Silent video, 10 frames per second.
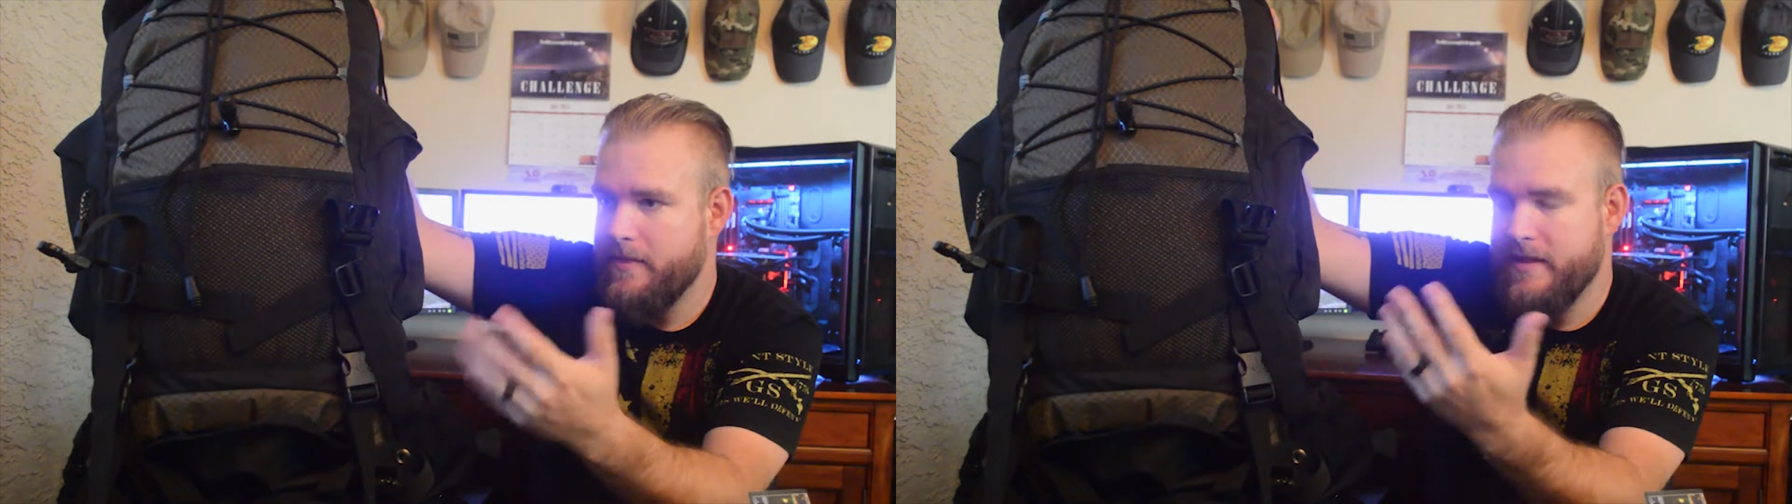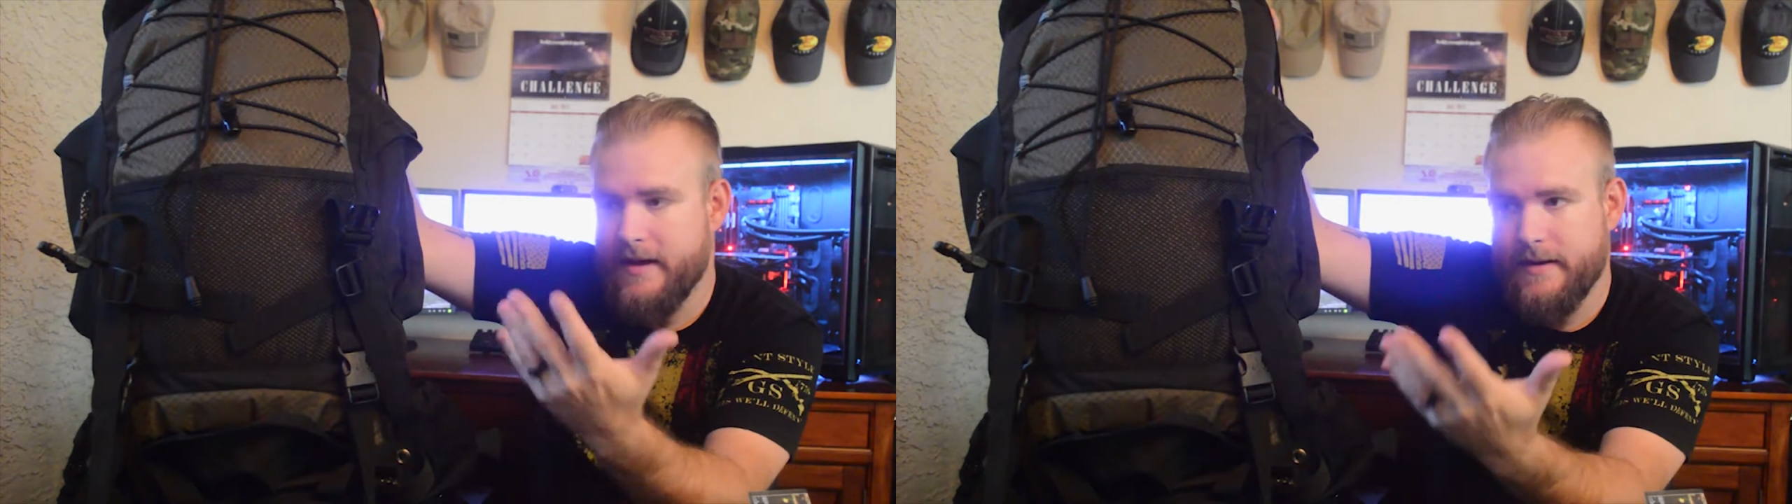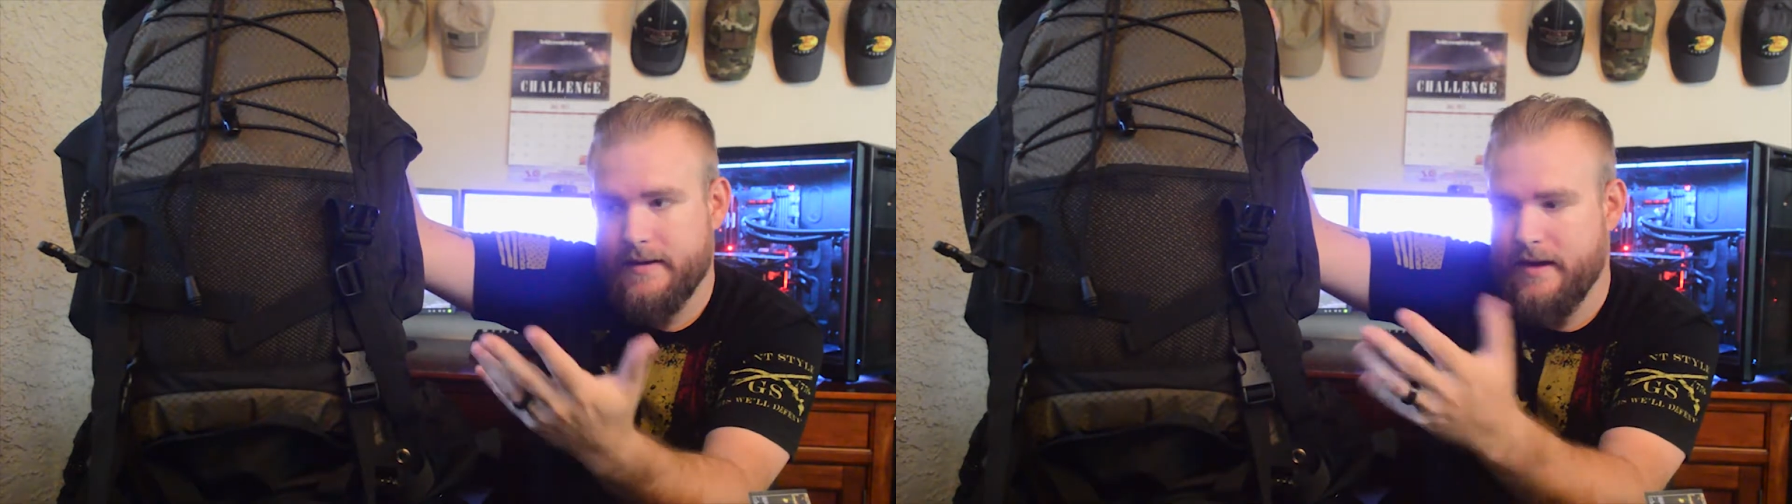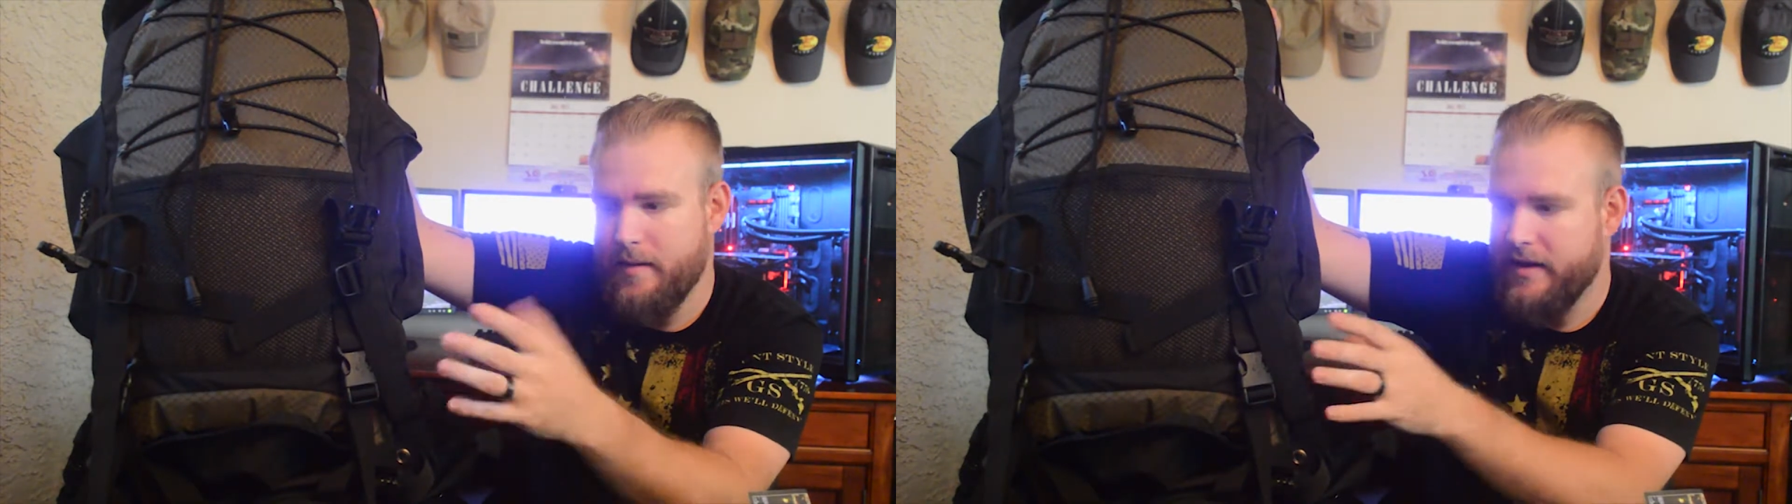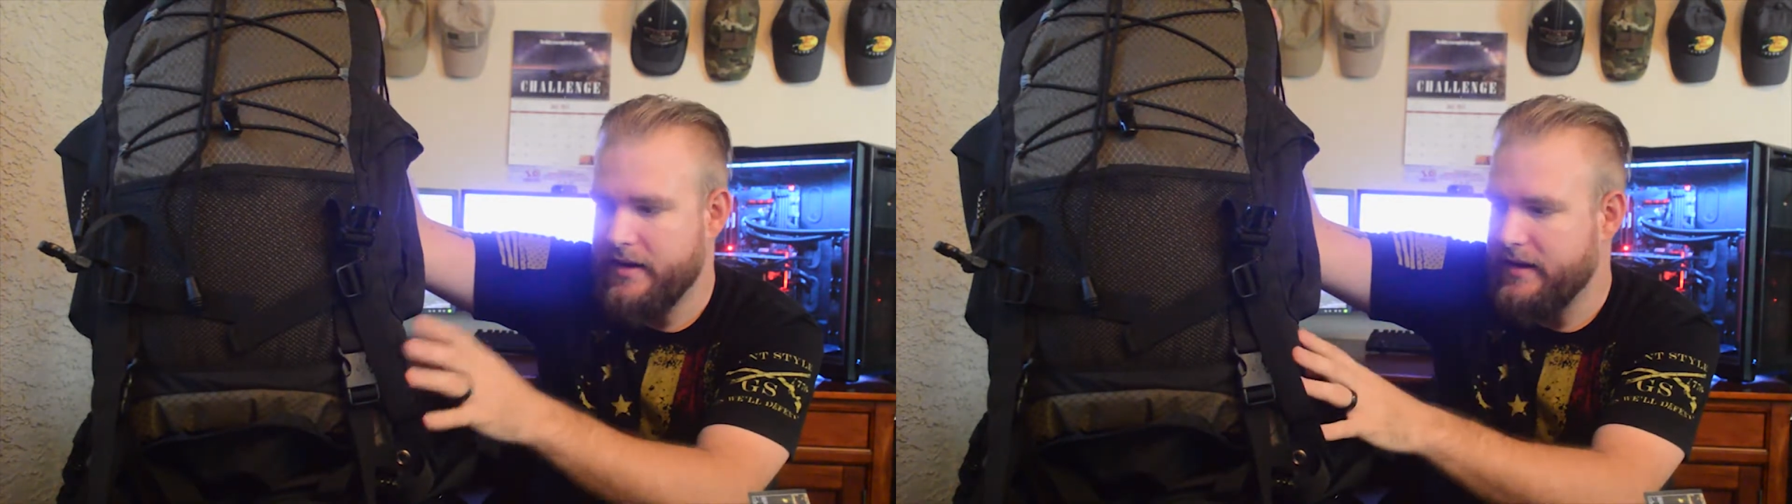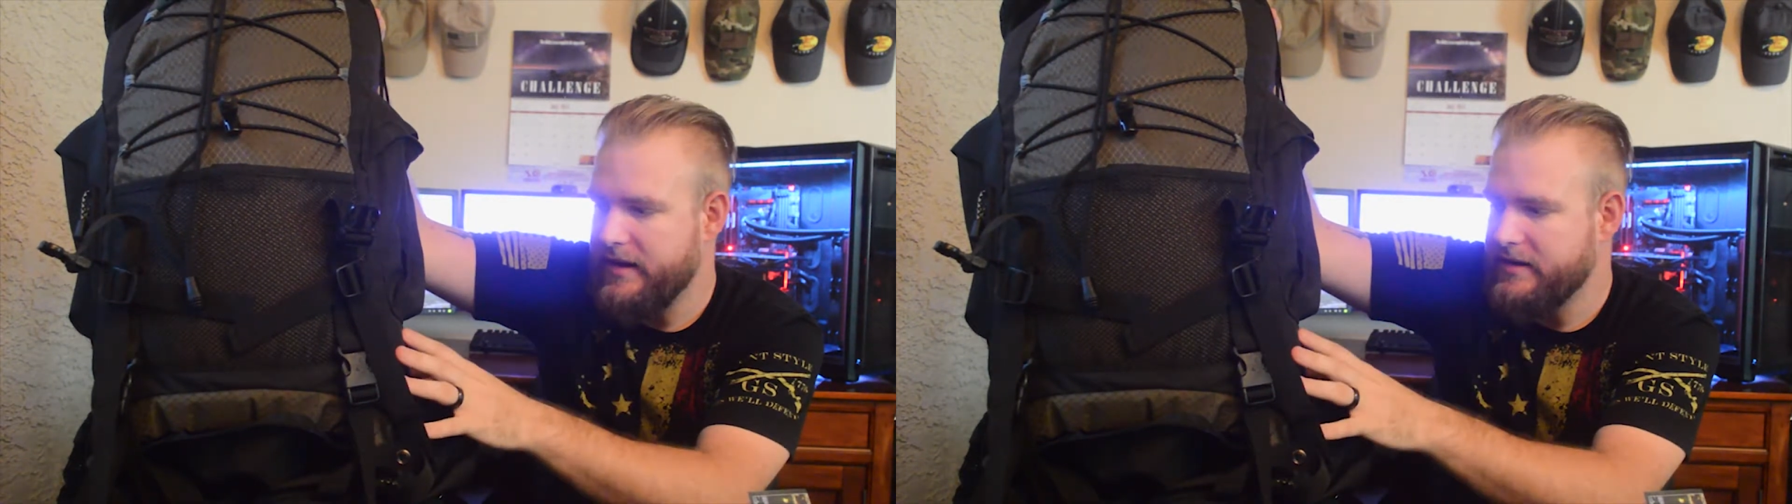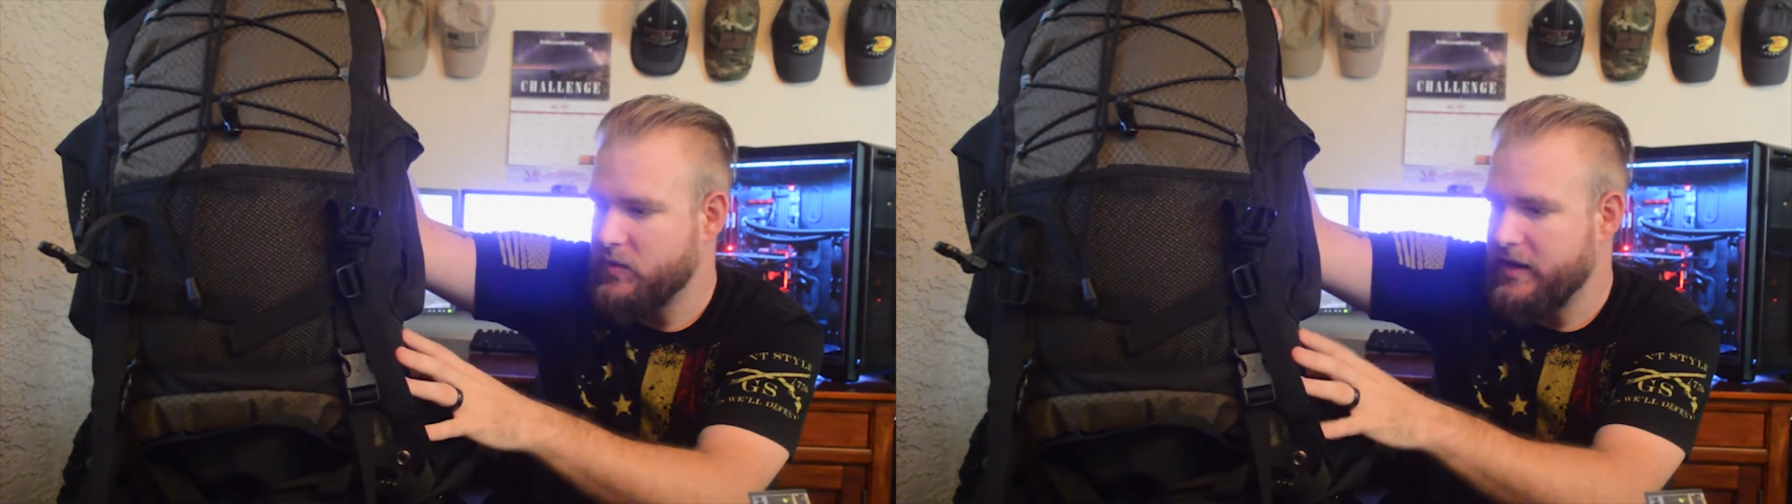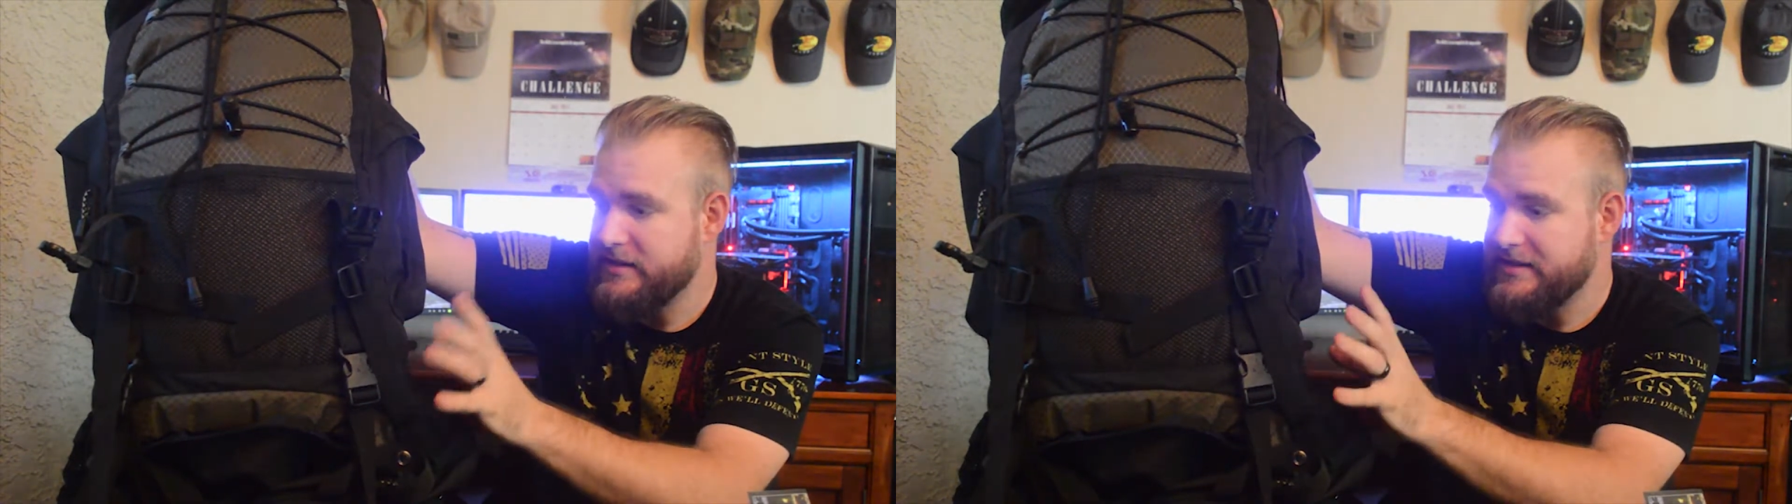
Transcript: then I mean it is what it is.